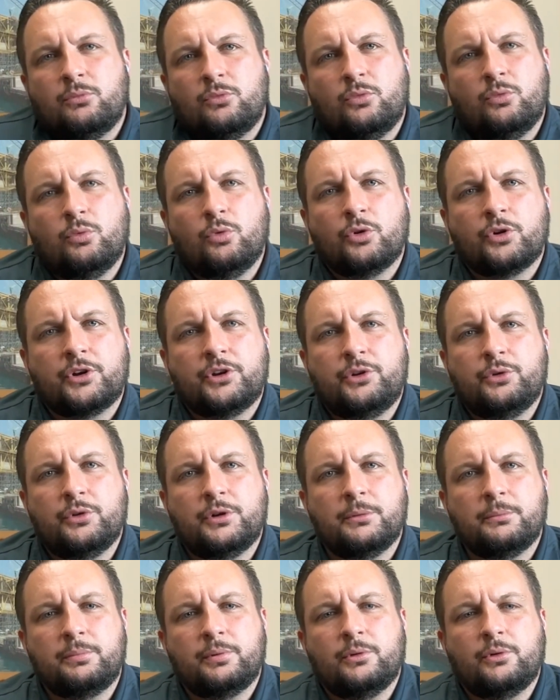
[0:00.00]
more into an
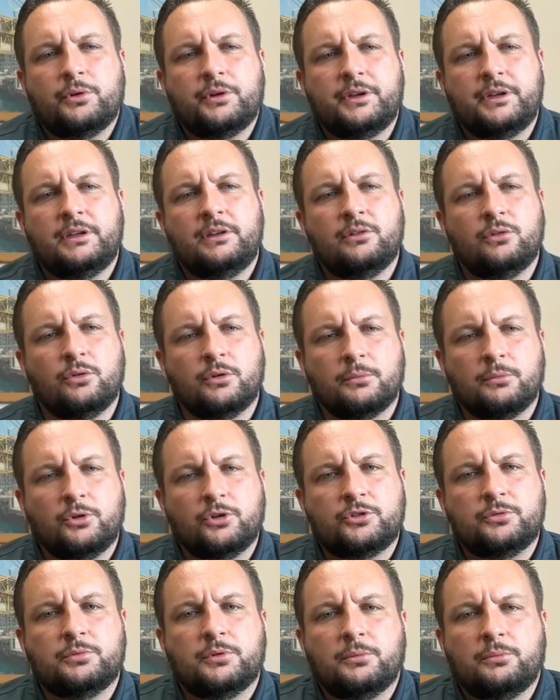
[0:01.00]
employee or
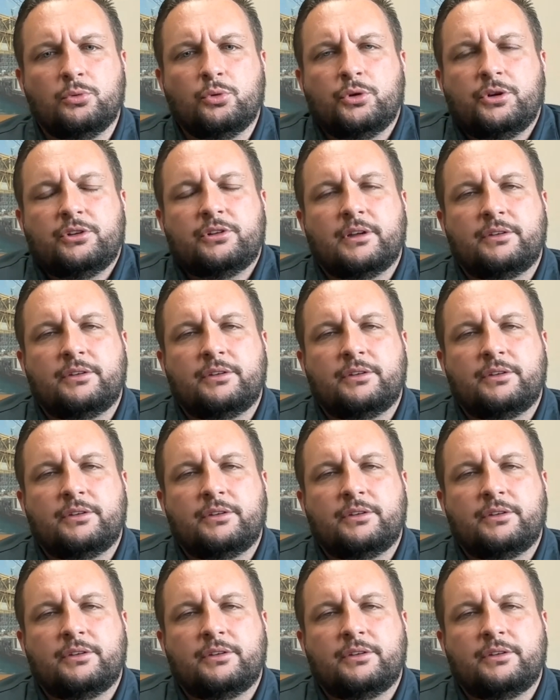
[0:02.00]
multiple employees.